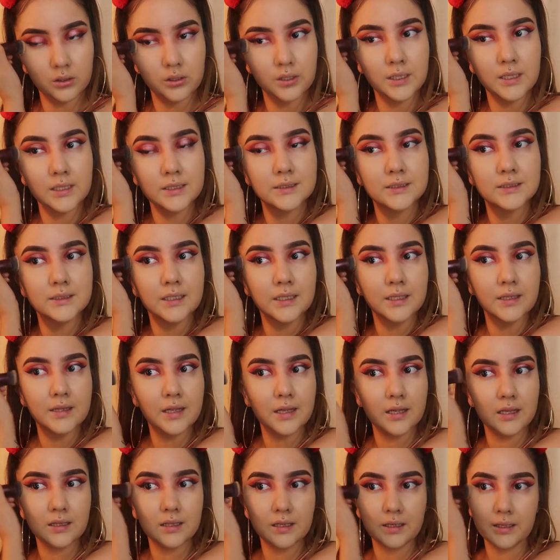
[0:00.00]
Do you guys see
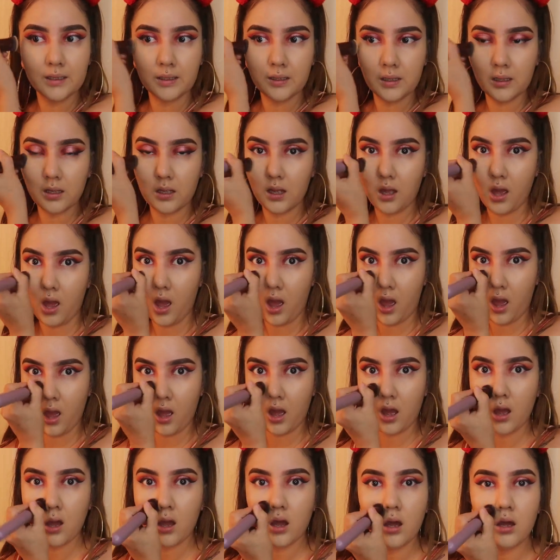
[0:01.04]
that? Like,
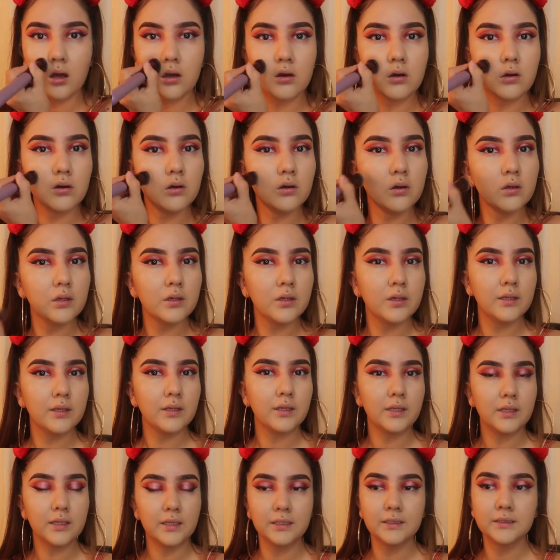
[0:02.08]
how
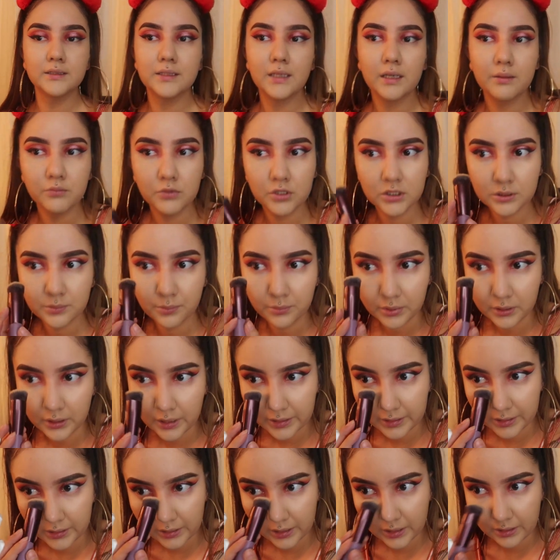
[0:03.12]
easy I'm just
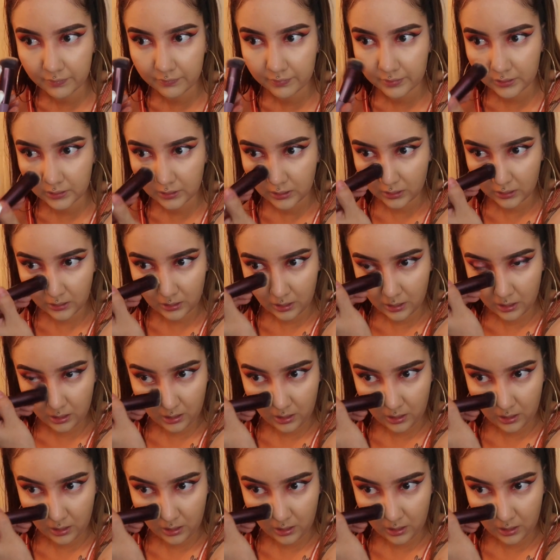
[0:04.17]
blending everything.